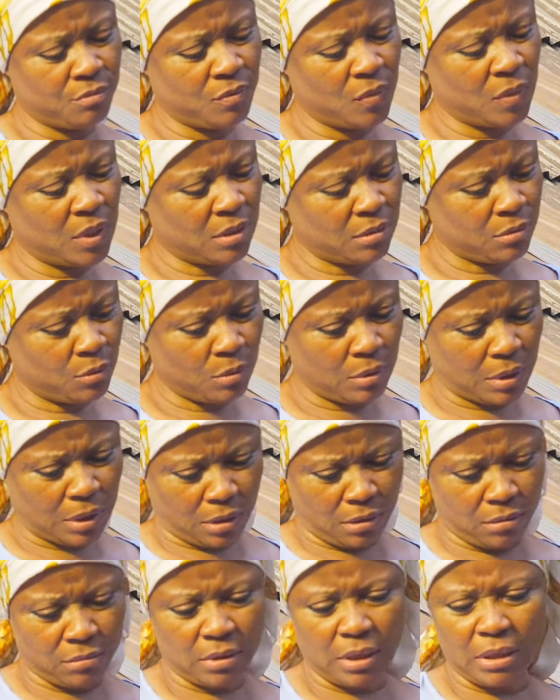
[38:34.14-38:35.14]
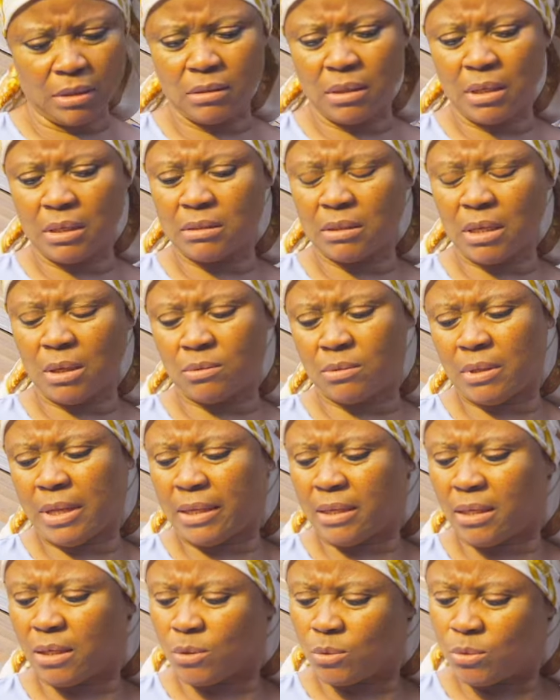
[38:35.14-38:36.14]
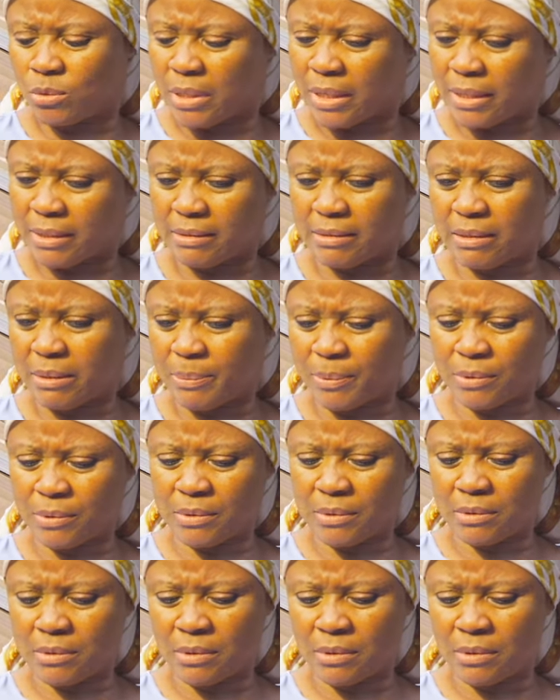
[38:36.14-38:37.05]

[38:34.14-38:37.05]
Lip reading: Well, okay, that sounds like a good idea, but